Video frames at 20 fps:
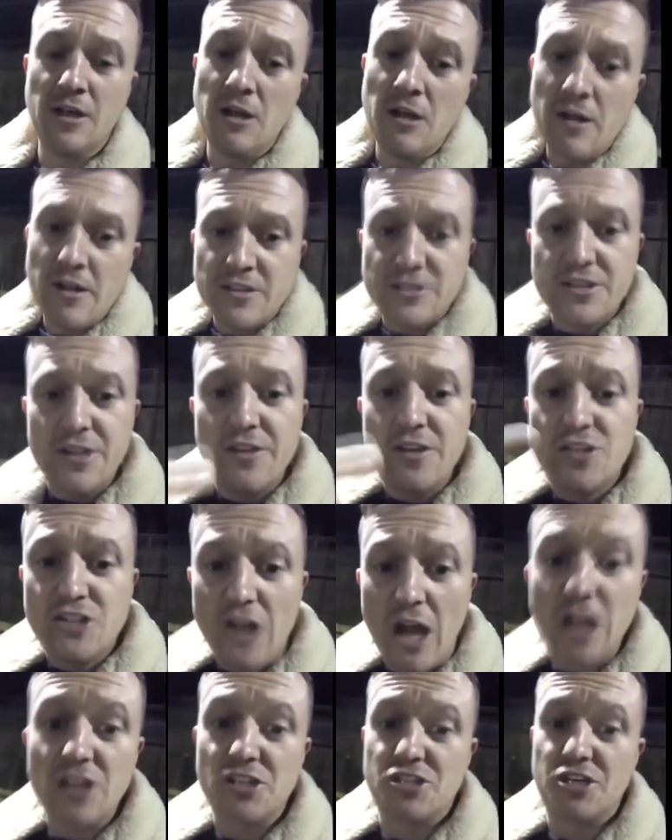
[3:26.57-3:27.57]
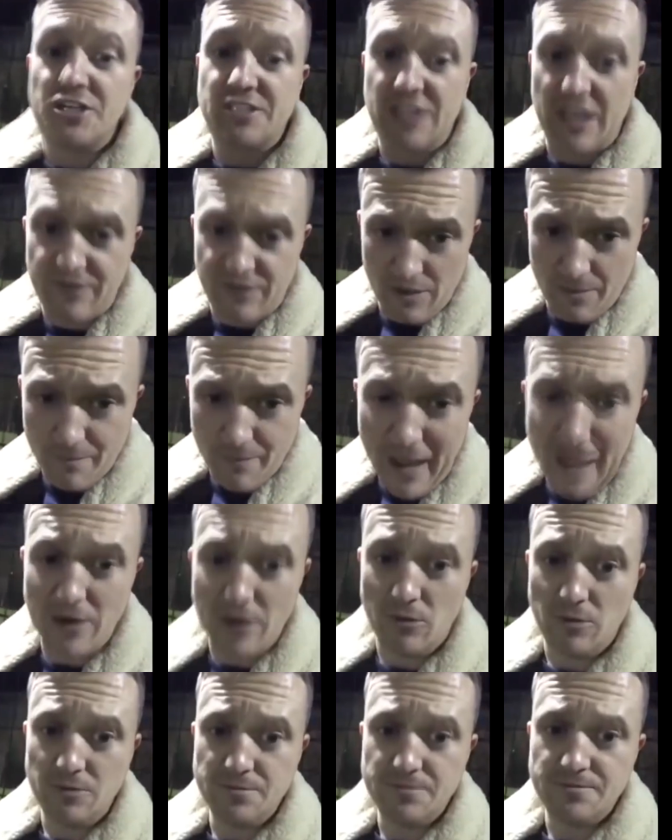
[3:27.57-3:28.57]
So the judge has given them bail.
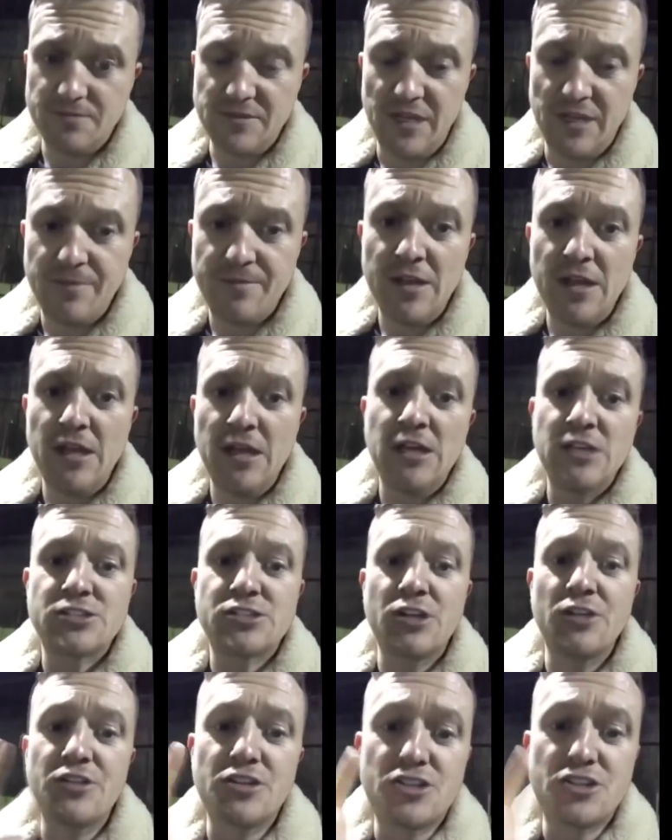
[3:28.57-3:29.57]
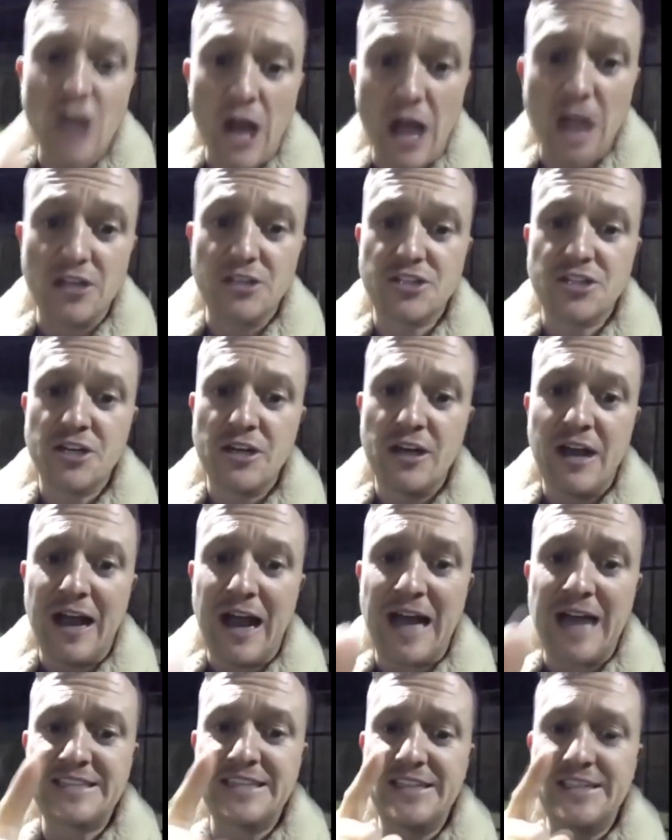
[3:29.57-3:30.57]
Yeah. So the judge
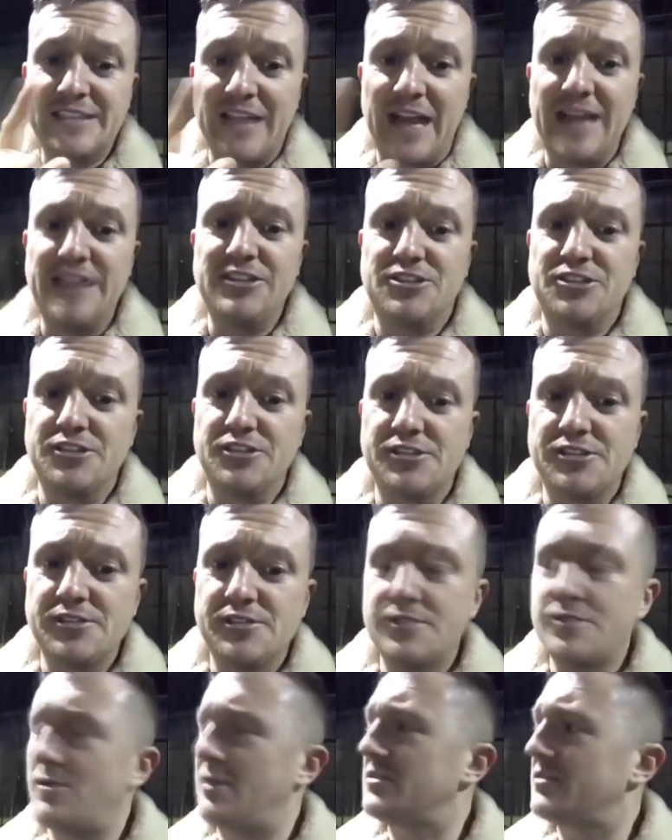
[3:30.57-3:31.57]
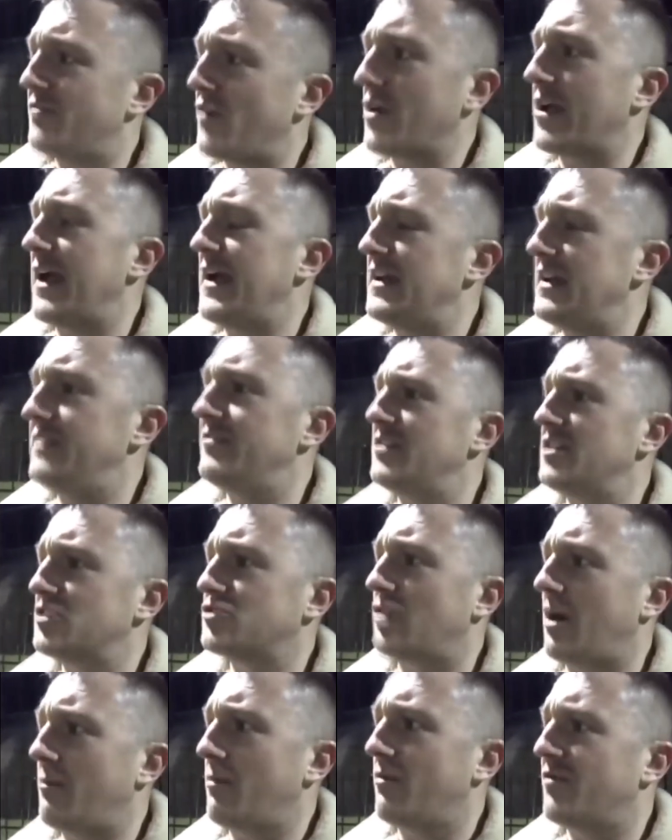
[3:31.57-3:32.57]
has endangered. I wonder if I'm getting even in
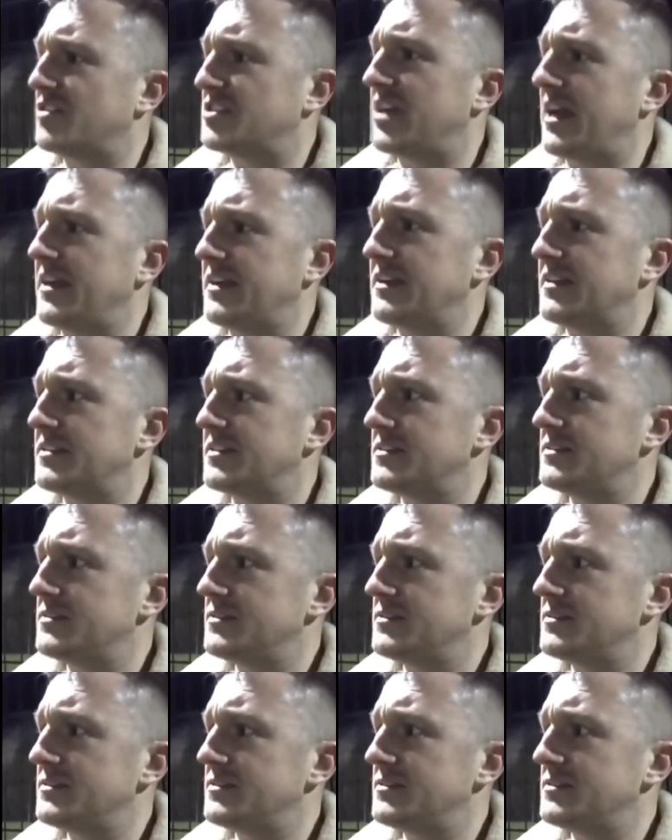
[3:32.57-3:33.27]
trouble for saying this.